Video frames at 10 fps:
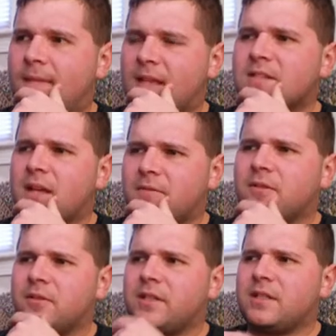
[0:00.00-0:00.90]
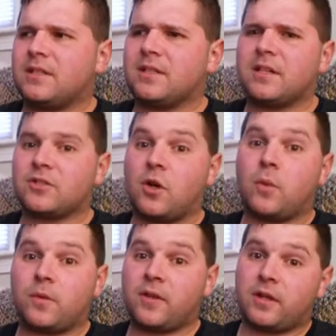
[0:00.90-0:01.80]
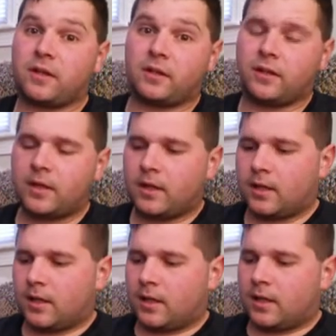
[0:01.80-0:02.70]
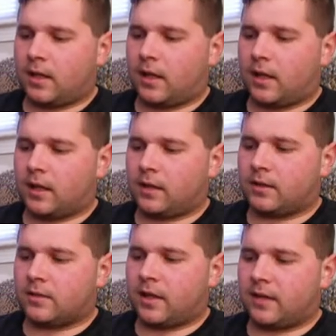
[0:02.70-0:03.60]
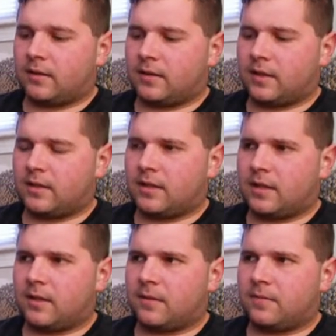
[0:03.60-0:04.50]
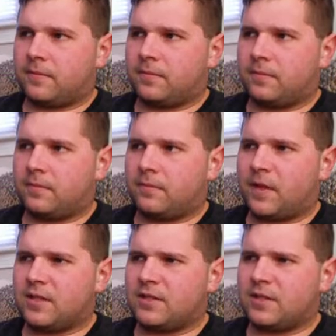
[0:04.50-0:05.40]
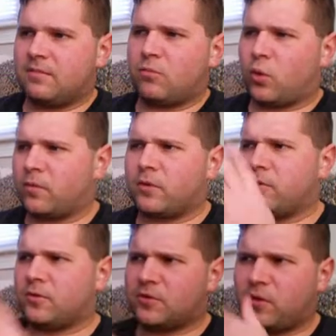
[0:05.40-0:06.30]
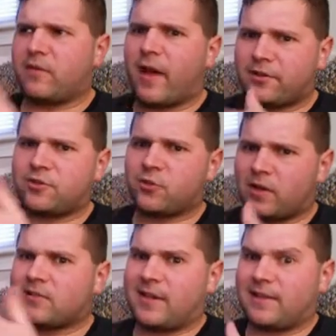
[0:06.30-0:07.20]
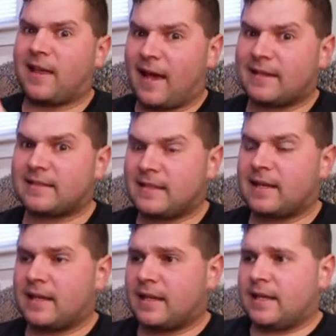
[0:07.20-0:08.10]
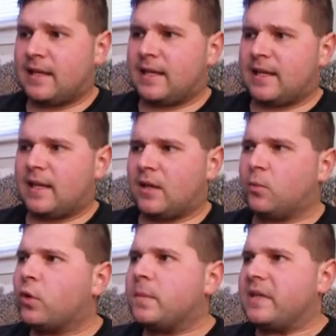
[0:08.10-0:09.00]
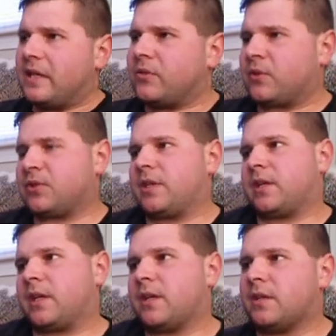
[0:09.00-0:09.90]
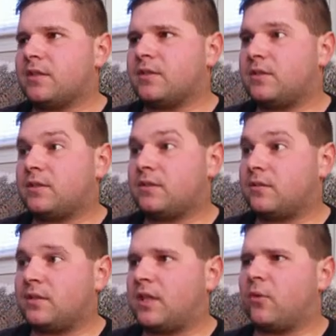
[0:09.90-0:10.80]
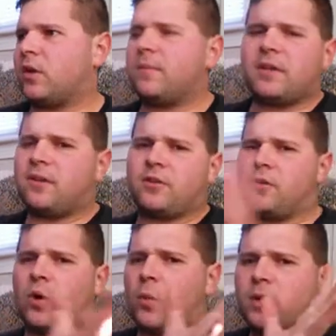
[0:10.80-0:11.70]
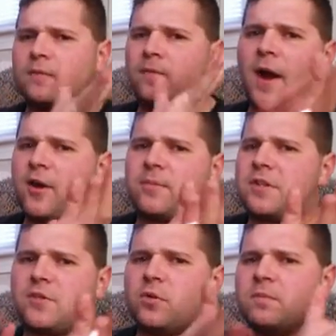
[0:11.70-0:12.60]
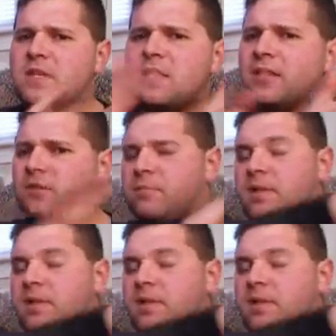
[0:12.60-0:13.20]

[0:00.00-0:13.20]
and definitely did its own thing. And I think if they did more of those live action trends like that, it would be interesting because they would have been in their own environment. It wouldn't be this